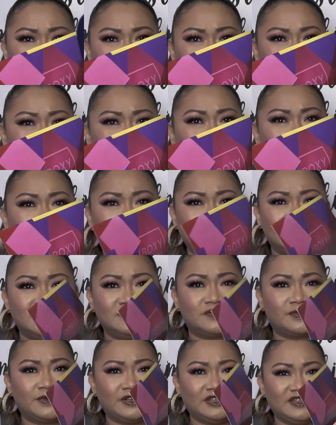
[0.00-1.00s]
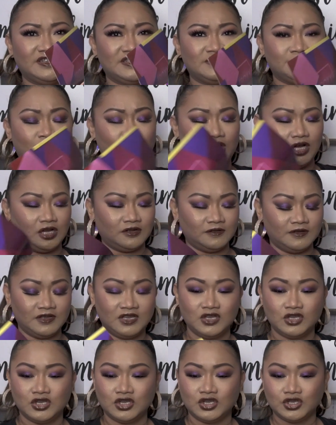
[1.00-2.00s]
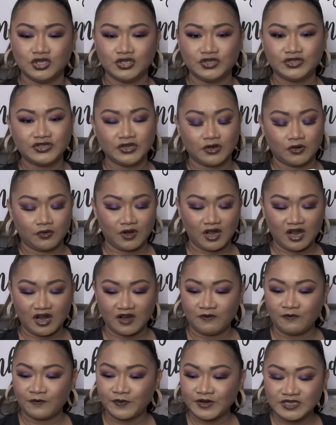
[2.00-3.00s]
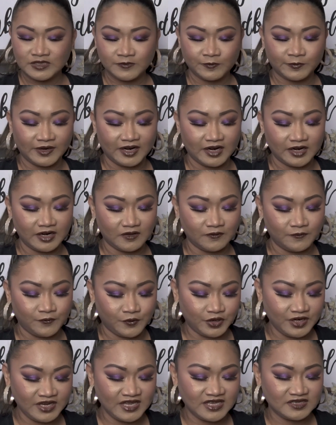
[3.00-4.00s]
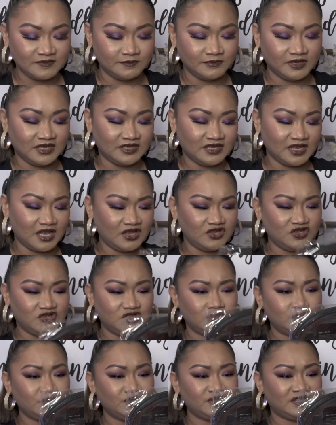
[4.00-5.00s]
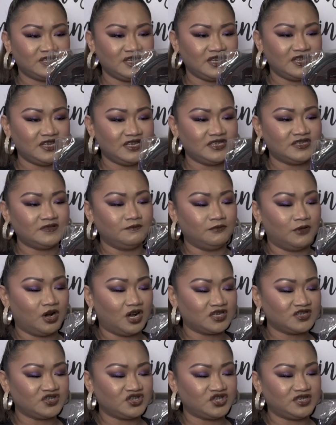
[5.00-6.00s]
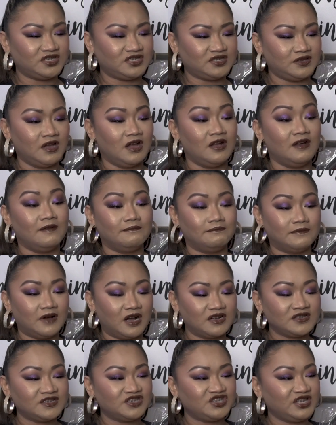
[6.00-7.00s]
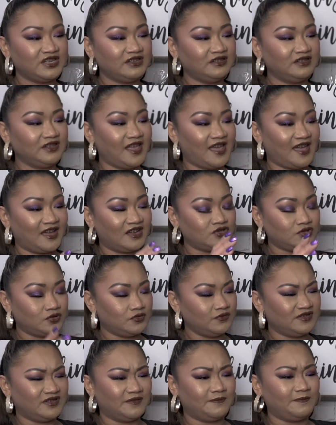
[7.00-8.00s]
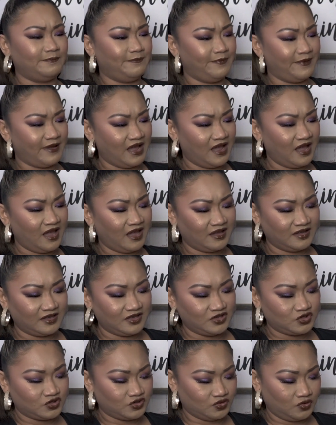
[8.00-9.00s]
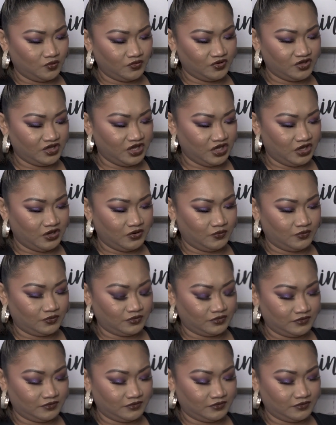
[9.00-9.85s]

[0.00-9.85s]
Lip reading: the box is really small. So our first product for this month, I do see this Moxielash. Oh, the bag is so cute. As